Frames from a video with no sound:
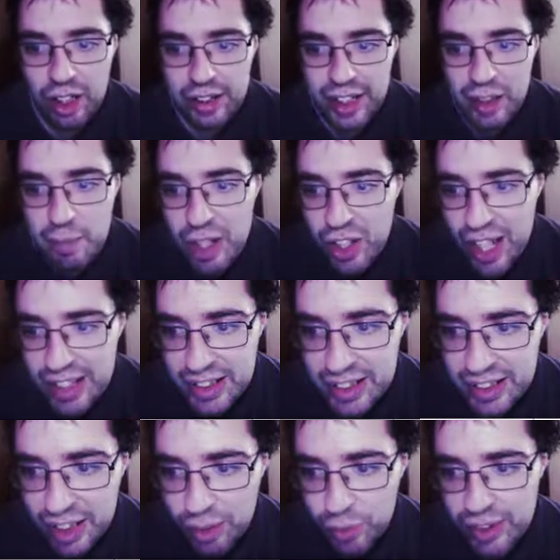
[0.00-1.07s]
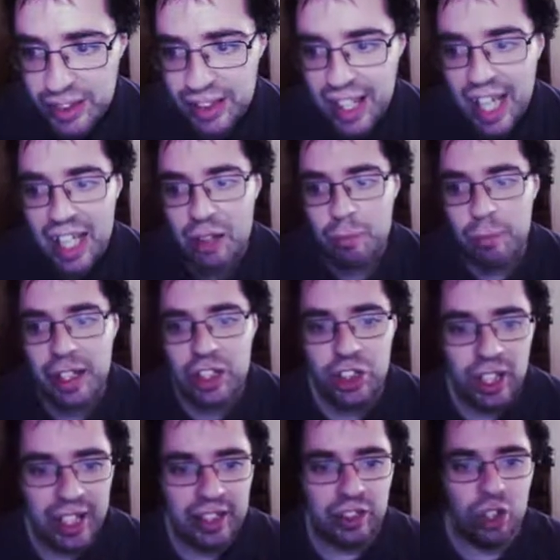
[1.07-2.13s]
The amino acid sequence in the A and B
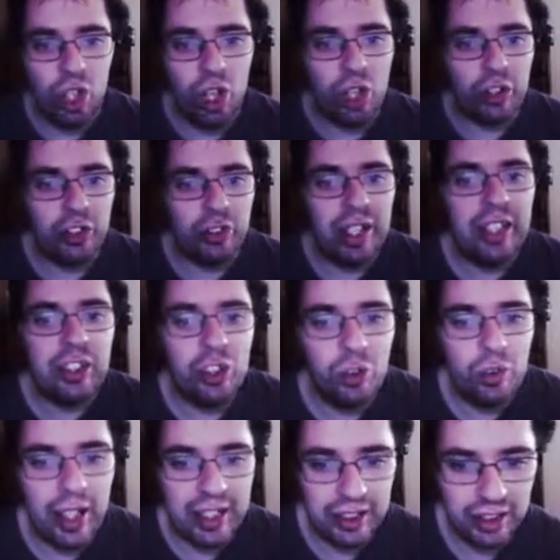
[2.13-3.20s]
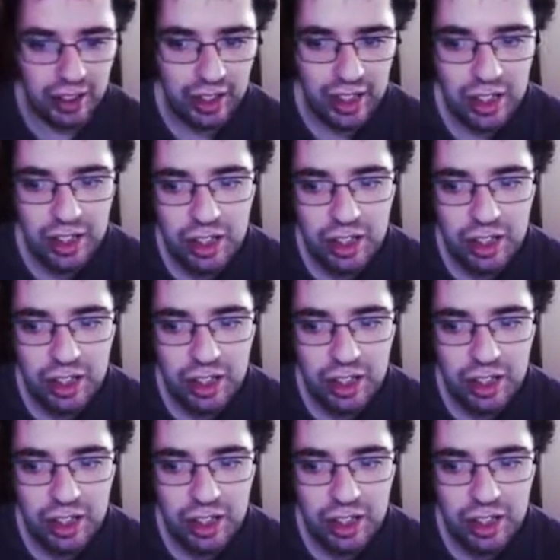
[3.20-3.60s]
chains are unique to insulin.